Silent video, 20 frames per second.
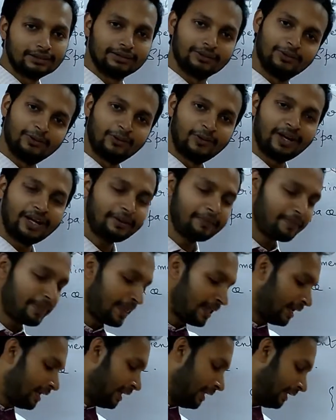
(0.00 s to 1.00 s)
Okay.
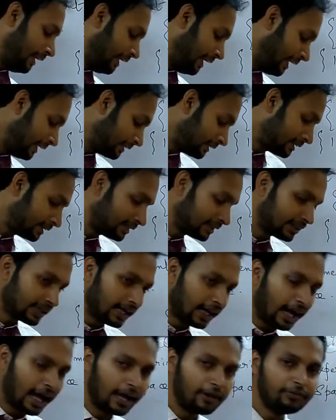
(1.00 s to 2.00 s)
Next,
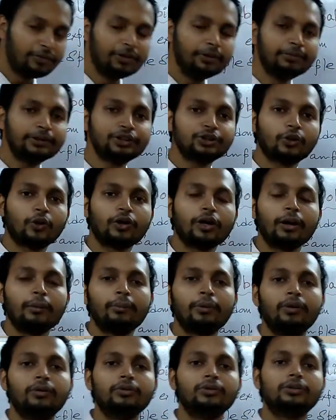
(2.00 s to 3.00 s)
I will be talking
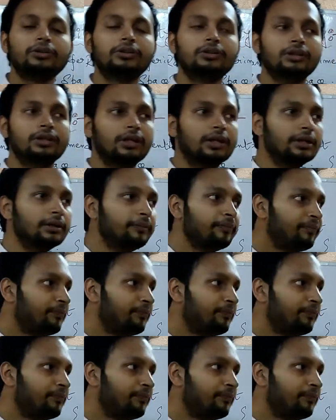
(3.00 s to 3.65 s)
about the